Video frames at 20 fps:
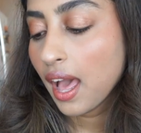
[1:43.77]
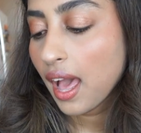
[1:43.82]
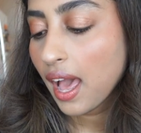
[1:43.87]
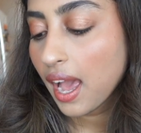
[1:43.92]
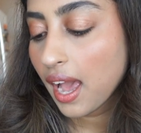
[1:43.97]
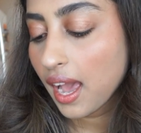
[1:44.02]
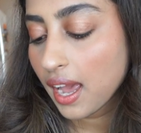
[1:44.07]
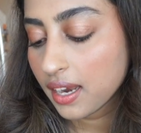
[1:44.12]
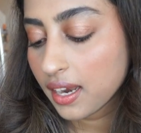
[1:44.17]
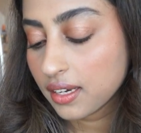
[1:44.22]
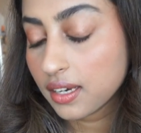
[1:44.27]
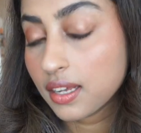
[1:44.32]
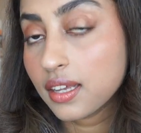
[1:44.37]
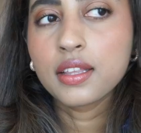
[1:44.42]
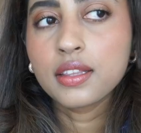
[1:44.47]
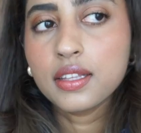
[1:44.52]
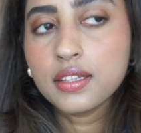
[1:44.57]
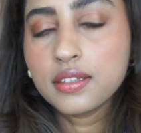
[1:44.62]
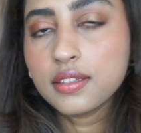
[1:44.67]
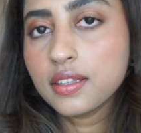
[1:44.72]
And
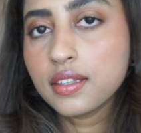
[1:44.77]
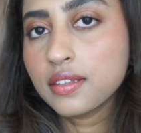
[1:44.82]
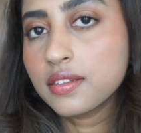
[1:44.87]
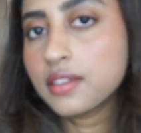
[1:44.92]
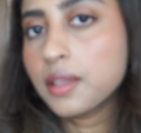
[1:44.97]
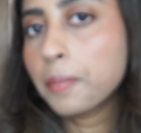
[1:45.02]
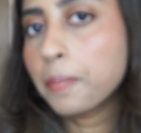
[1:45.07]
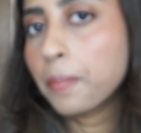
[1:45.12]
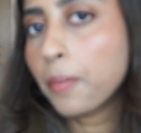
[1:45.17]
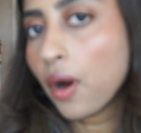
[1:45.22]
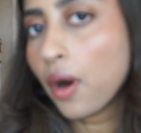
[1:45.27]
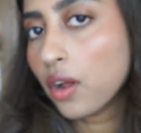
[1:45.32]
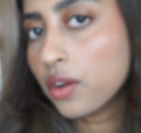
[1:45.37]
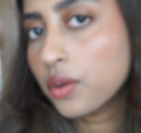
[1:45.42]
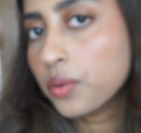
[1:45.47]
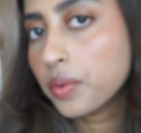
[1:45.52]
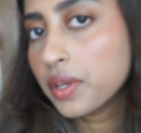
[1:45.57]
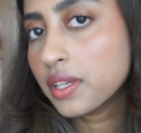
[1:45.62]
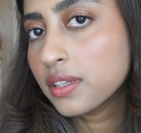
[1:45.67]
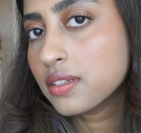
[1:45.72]
this is the
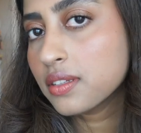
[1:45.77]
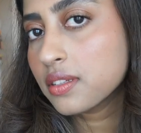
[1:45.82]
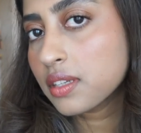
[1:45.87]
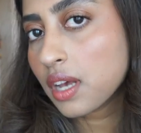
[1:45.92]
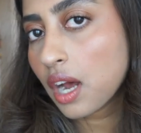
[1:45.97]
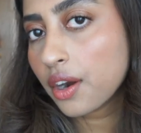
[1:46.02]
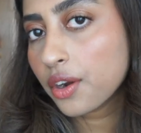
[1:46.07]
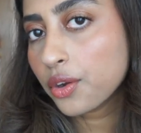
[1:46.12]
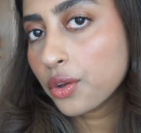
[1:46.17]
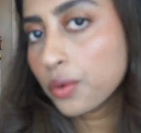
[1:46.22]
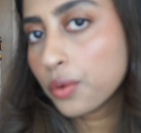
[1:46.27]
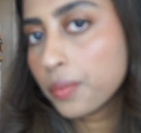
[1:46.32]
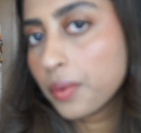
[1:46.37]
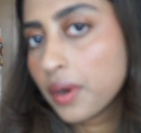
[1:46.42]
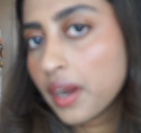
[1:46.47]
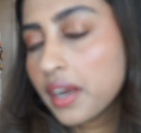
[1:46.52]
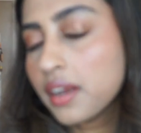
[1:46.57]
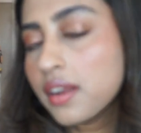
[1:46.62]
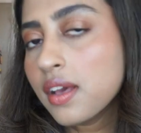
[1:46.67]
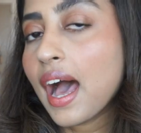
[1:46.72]
Baldwin sourdough bread.